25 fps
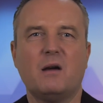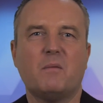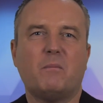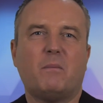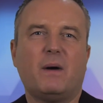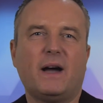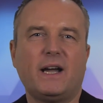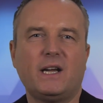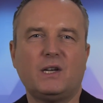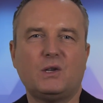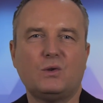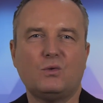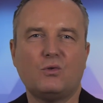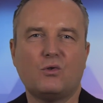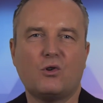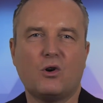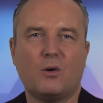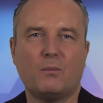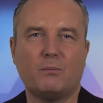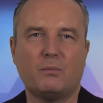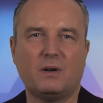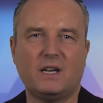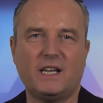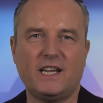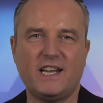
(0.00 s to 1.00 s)
Baidu
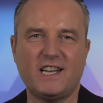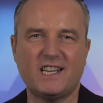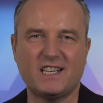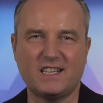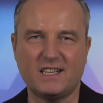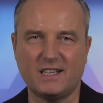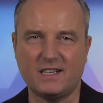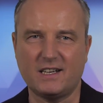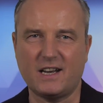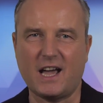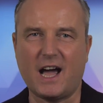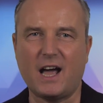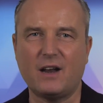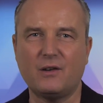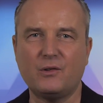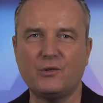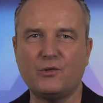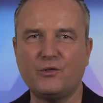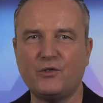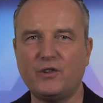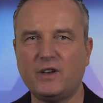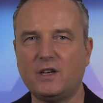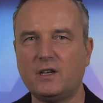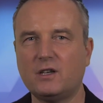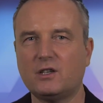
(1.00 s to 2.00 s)
completed an
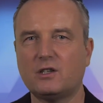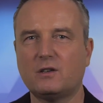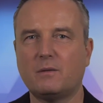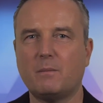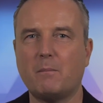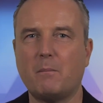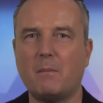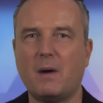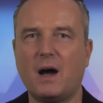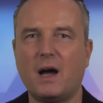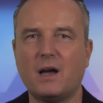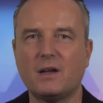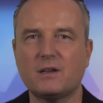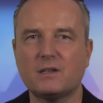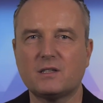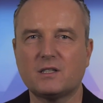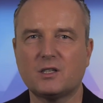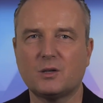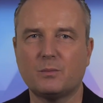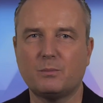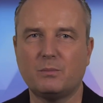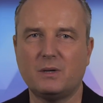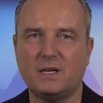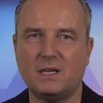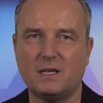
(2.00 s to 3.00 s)
unfinished
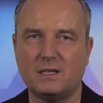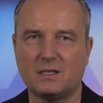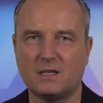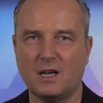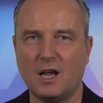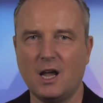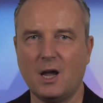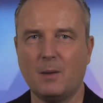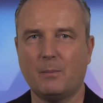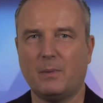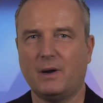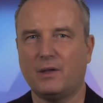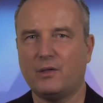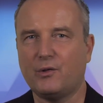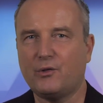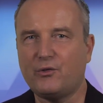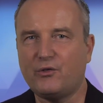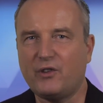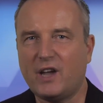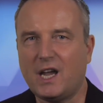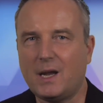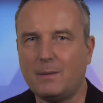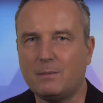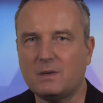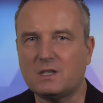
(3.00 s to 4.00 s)
masterpiece by the
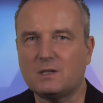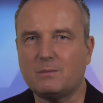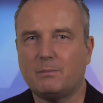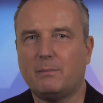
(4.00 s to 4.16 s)
famous